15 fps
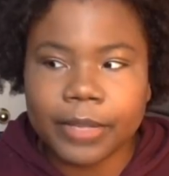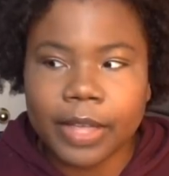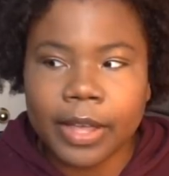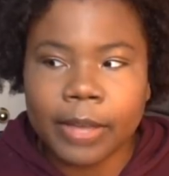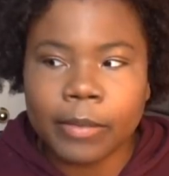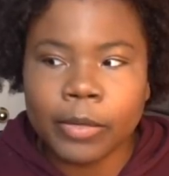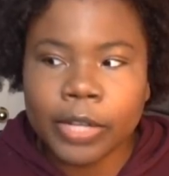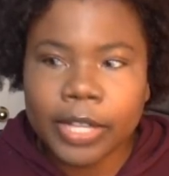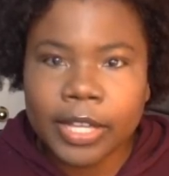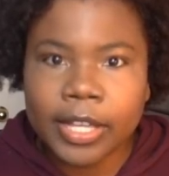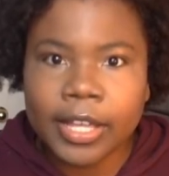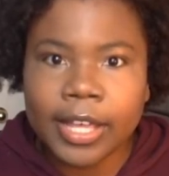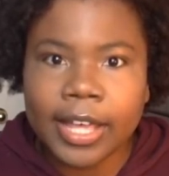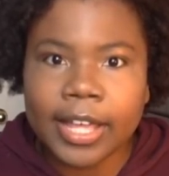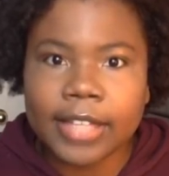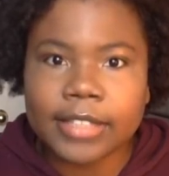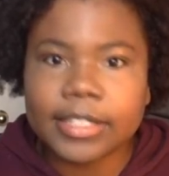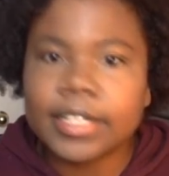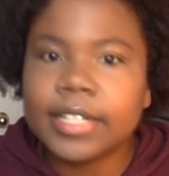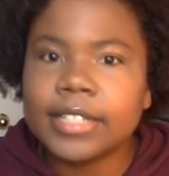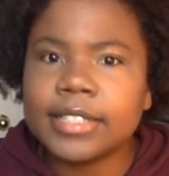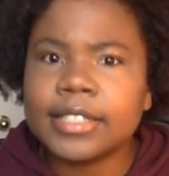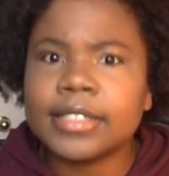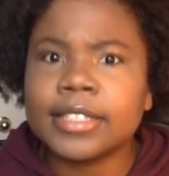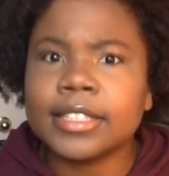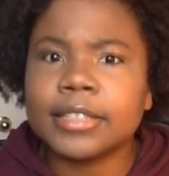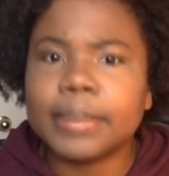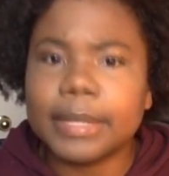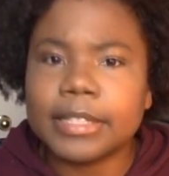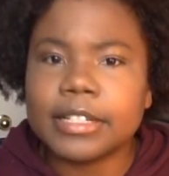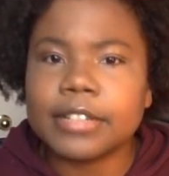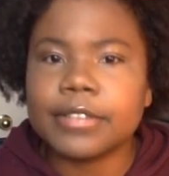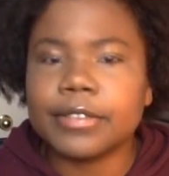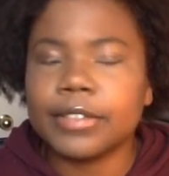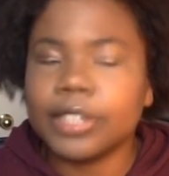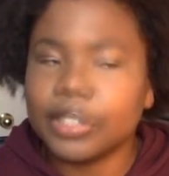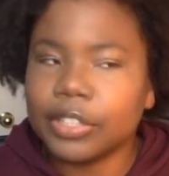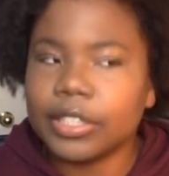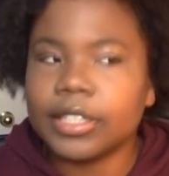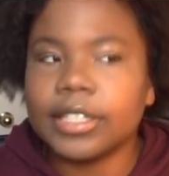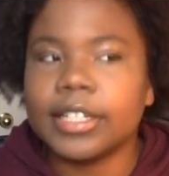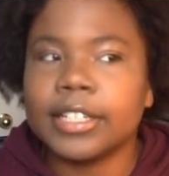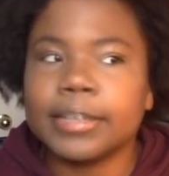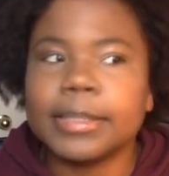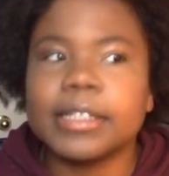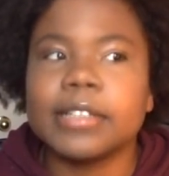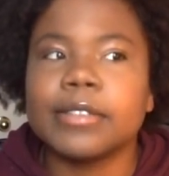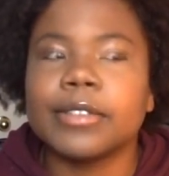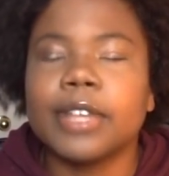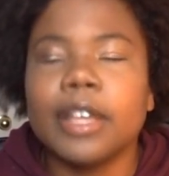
I'm working, and SickKids is expensive, literally expensive.